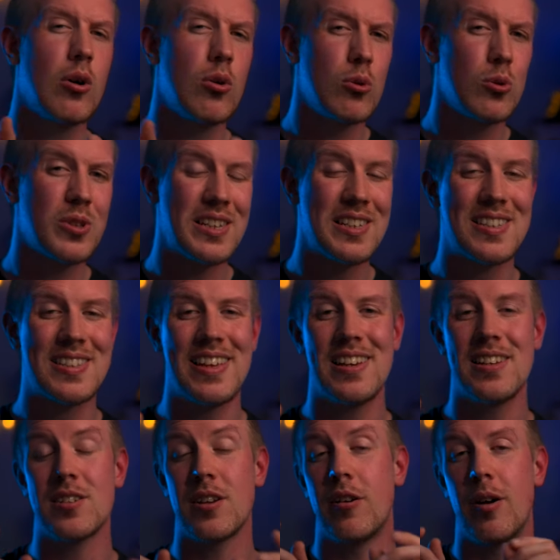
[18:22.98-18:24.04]
All these
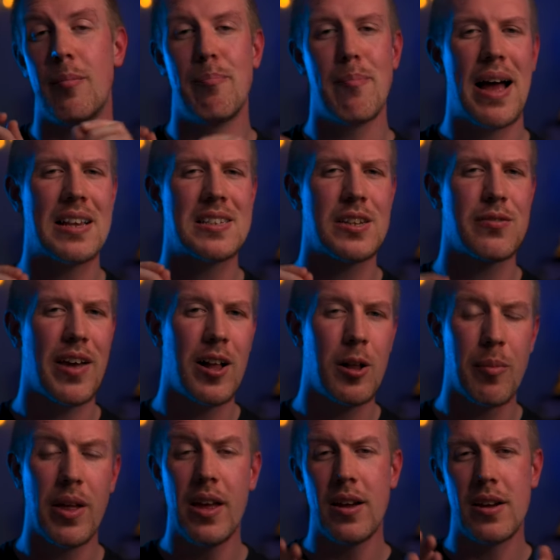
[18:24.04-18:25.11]
things are a massive
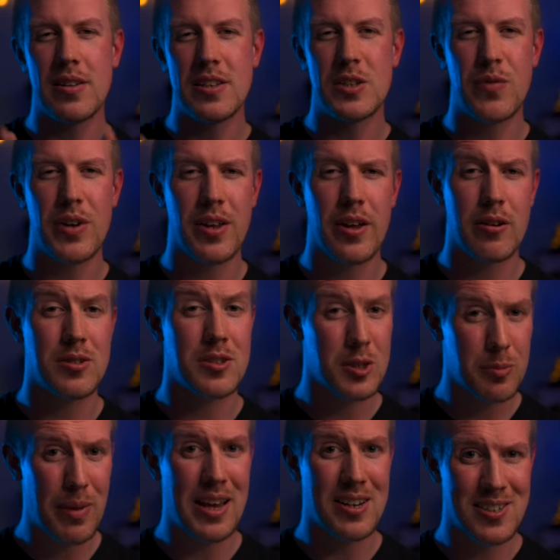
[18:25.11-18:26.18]
help, and these videos,
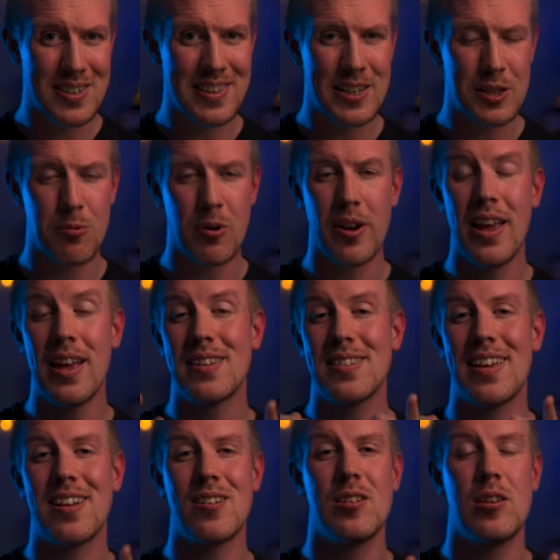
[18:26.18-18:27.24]
especially this one,
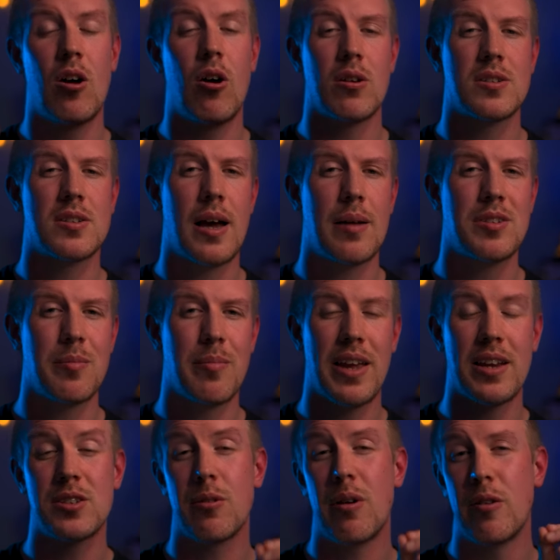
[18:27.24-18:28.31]
take a long time to
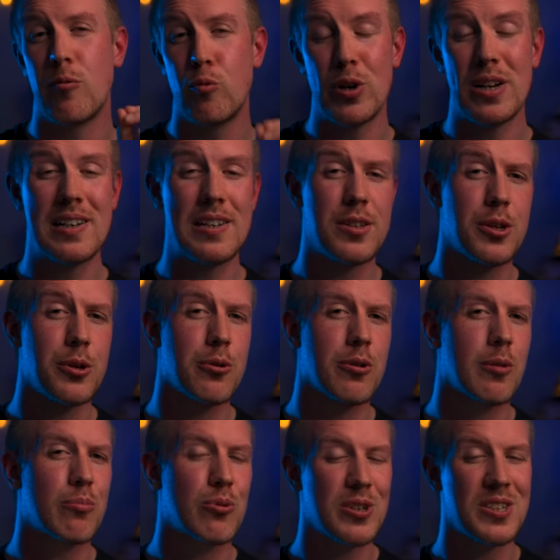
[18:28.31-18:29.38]
make, so I really do
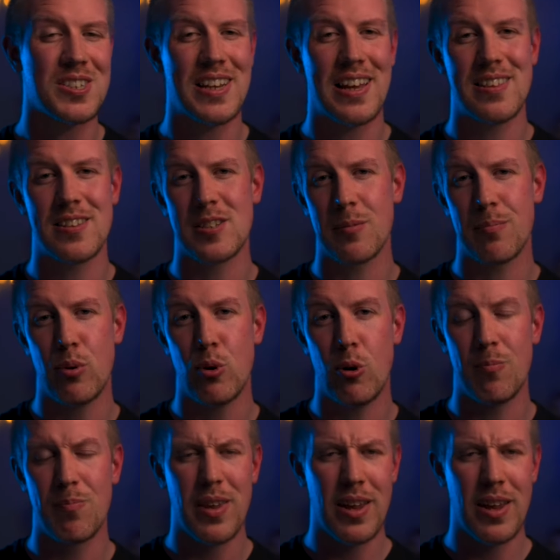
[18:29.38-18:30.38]
appreciate the support.